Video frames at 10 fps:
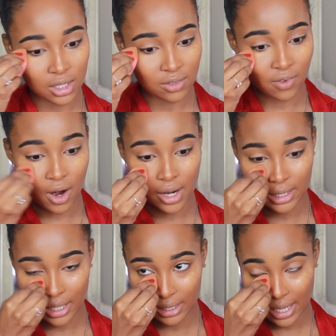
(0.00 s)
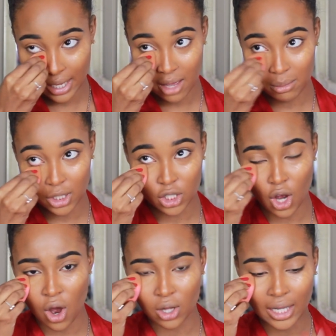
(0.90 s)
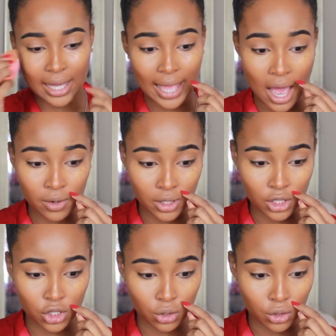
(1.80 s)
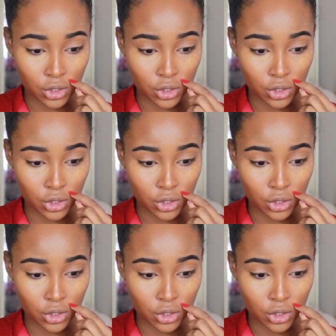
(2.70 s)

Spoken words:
as far as like that can be taught, like how to get your